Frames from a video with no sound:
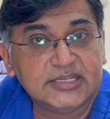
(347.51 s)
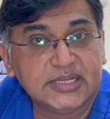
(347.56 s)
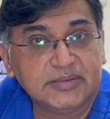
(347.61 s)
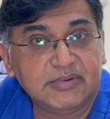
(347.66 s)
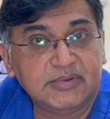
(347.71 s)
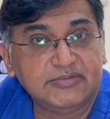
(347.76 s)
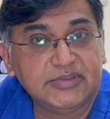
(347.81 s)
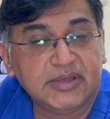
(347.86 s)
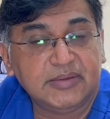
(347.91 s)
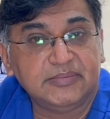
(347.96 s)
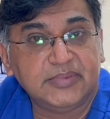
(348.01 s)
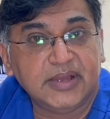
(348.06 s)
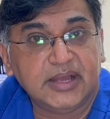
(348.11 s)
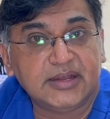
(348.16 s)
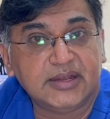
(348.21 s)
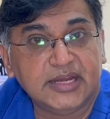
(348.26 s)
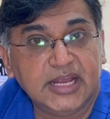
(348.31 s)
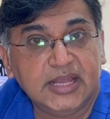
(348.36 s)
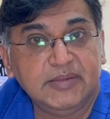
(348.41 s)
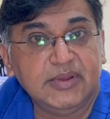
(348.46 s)
some of them are
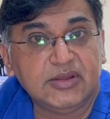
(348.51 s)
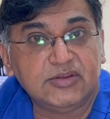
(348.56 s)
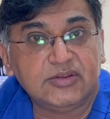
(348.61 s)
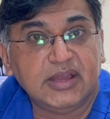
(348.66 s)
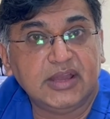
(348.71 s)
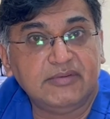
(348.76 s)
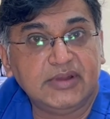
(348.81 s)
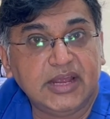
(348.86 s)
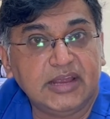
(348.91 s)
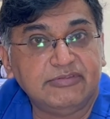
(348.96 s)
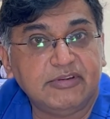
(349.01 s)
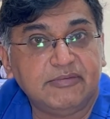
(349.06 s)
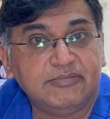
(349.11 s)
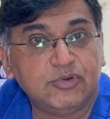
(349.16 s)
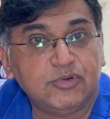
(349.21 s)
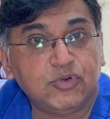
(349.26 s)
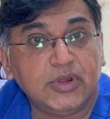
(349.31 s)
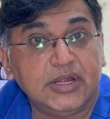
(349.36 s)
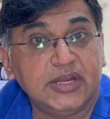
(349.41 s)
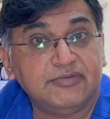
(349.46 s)
claiming to have life up to
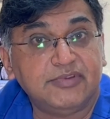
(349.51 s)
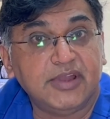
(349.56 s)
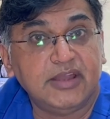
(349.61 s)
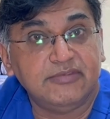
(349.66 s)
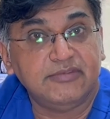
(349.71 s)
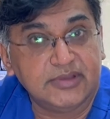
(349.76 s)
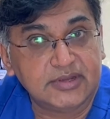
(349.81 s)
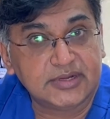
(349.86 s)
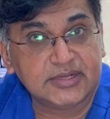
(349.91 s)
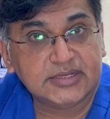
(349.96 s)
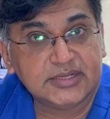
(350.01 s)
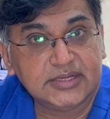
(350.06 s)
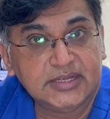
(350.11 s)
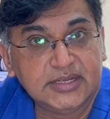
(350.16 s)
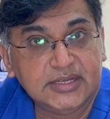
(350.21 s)
25 years.